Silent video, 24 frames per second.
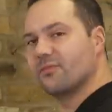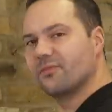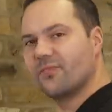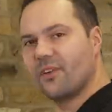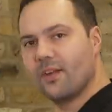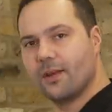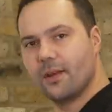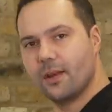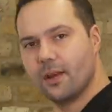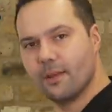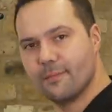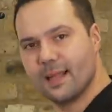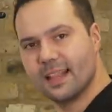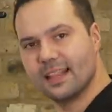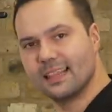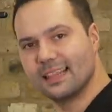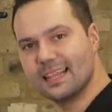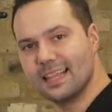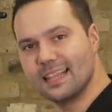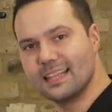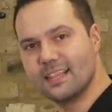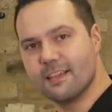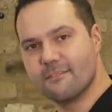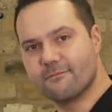
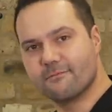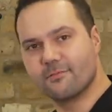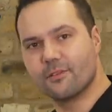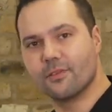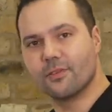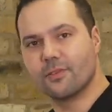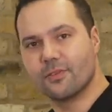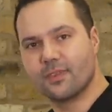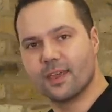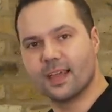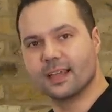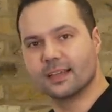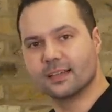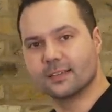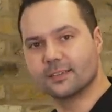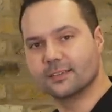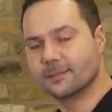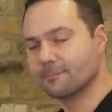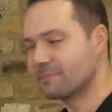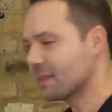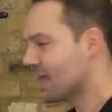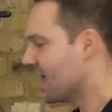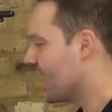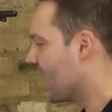fundamentally different
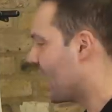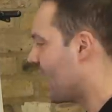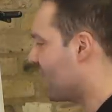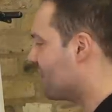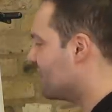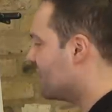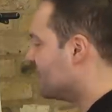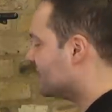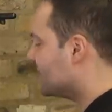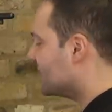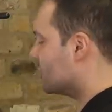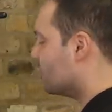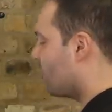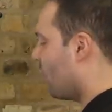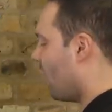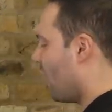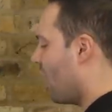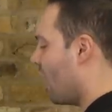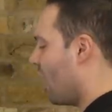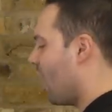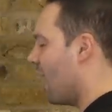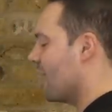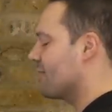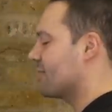things. And this is
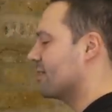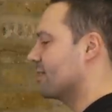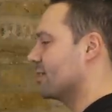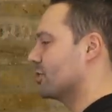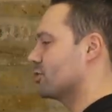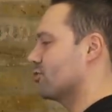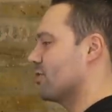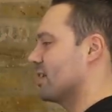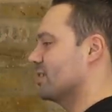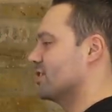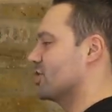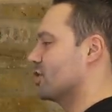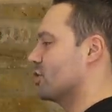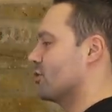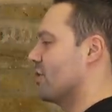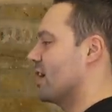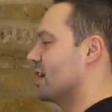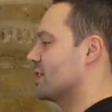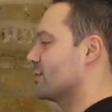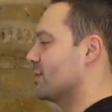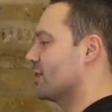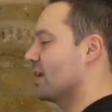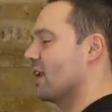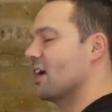why I think the transition
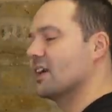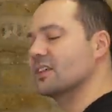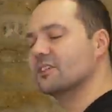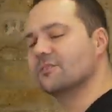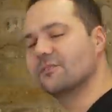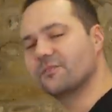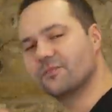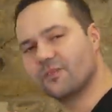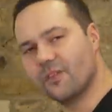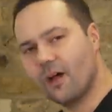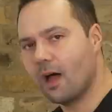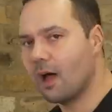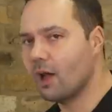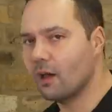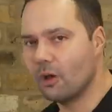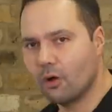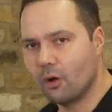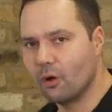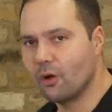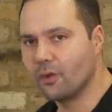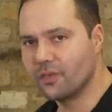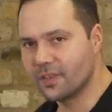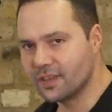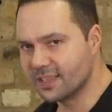arrangement lasts far
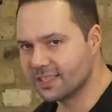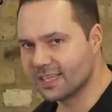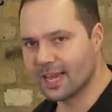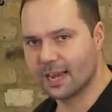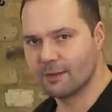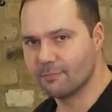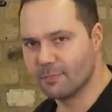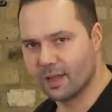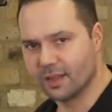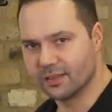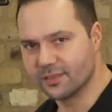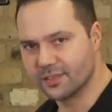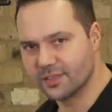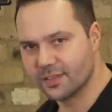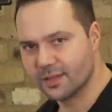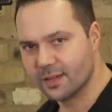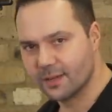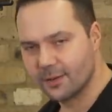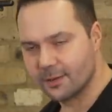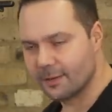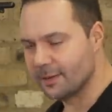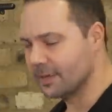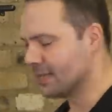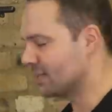longer than 10 months.
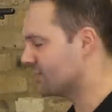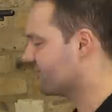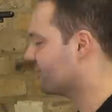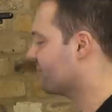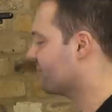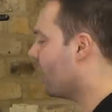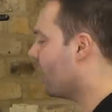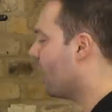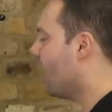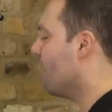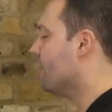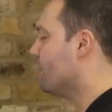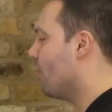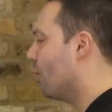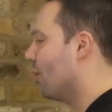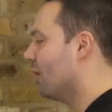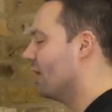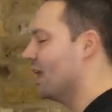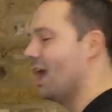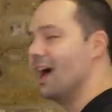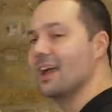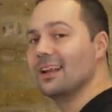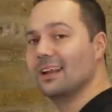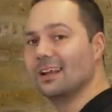It's far more
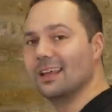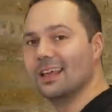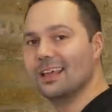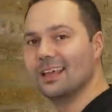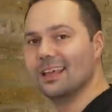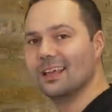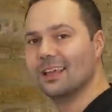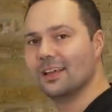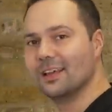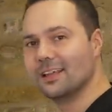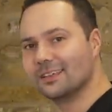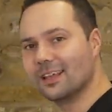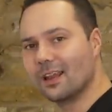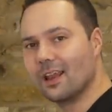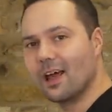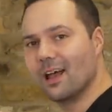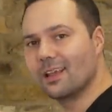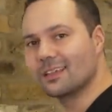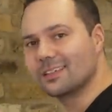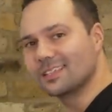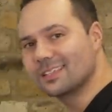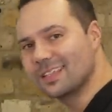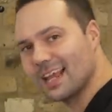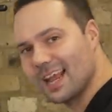likely to
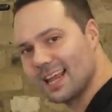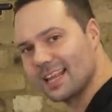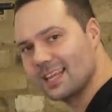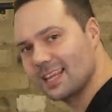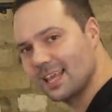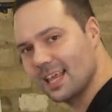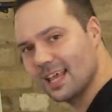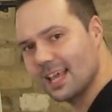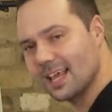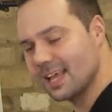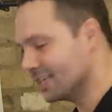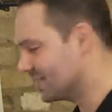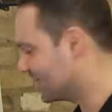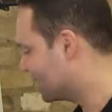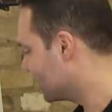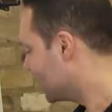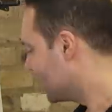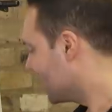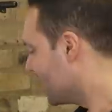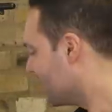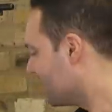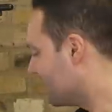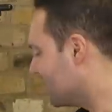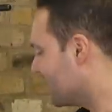last 10 years
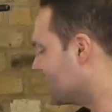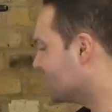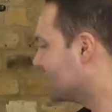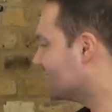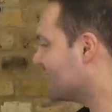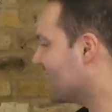than